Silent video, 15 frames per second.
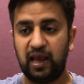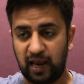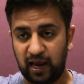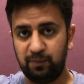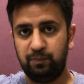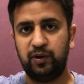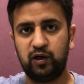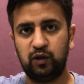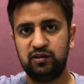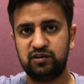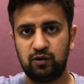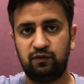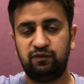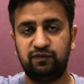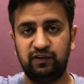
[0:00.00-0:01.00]
And because
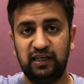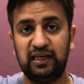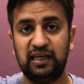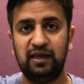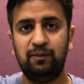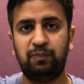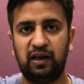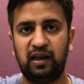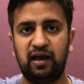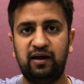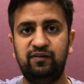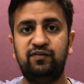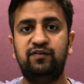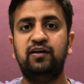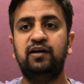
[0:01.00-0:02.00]
of the Keep
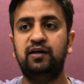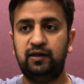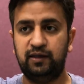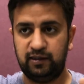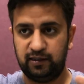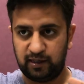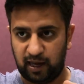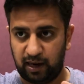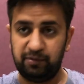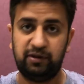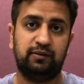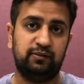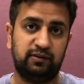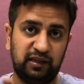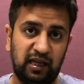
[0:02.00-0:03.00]
Alive, I
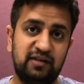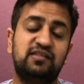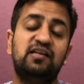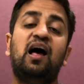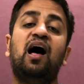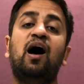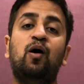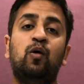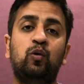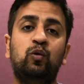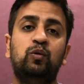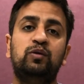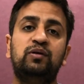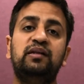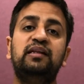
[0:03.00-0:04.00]
mean, that's
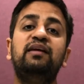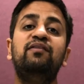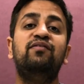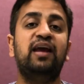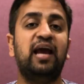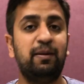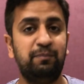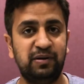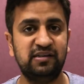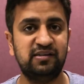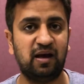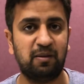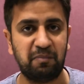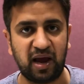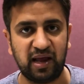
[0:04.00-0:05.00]
how the VIPs
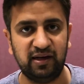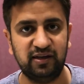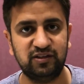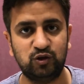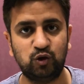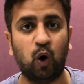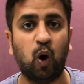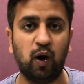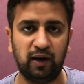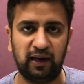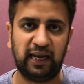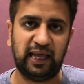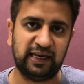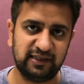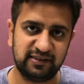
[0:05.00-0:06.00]
are managed on
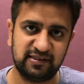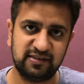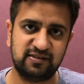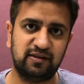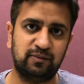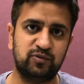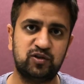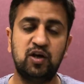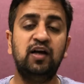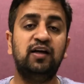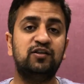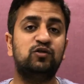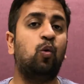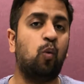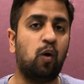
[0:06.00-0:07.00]
Linux systems.
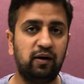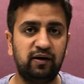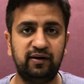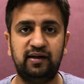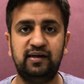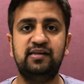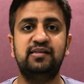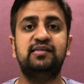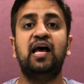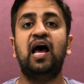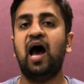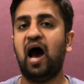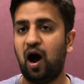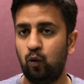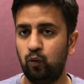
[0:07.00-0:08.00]
So what it is,
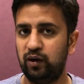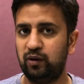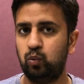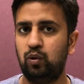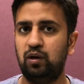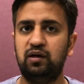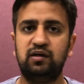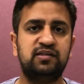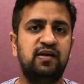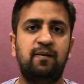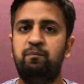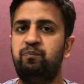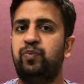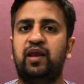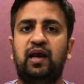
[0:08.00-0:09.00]
how it works,
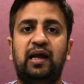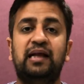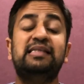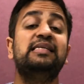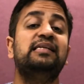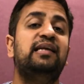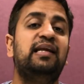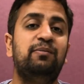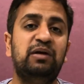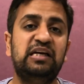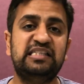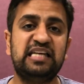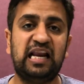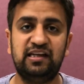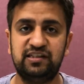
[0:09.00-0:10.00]
it's a D-Day
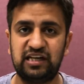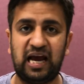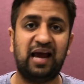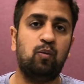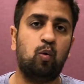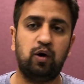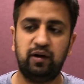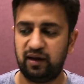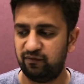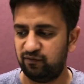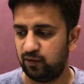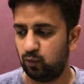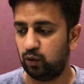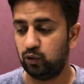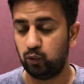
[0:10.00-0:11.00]
challenge. I want
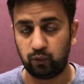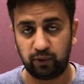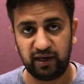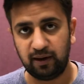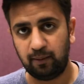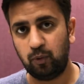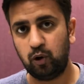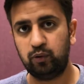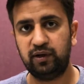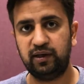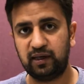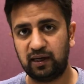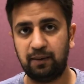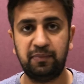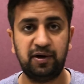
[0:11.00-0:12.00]
everyone to read about
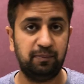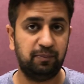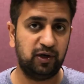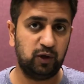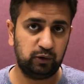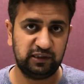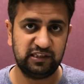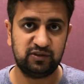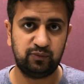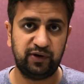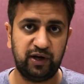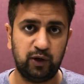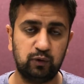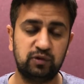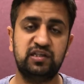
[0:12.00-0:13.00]
it. Comment below these
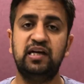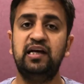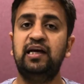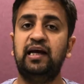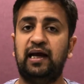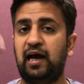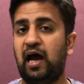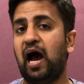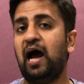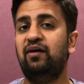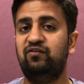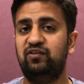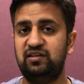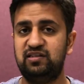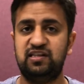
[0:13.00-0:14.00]
videos. I
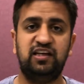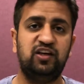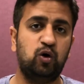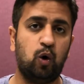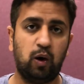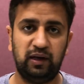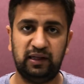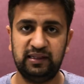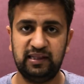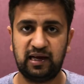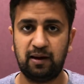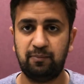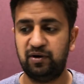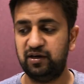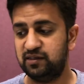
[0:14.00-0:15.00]
will see you all in the
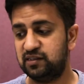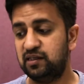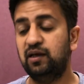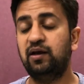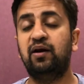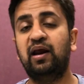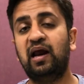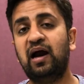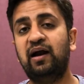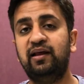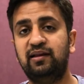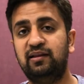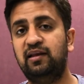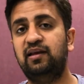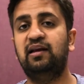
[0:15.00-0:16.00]
comments
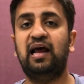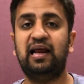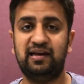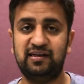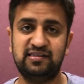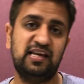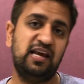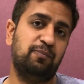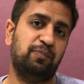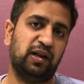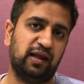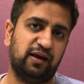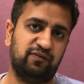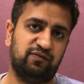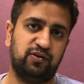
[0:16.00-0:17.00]
regarding the Linux Keep
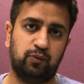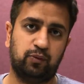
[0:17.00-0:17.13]
Alive.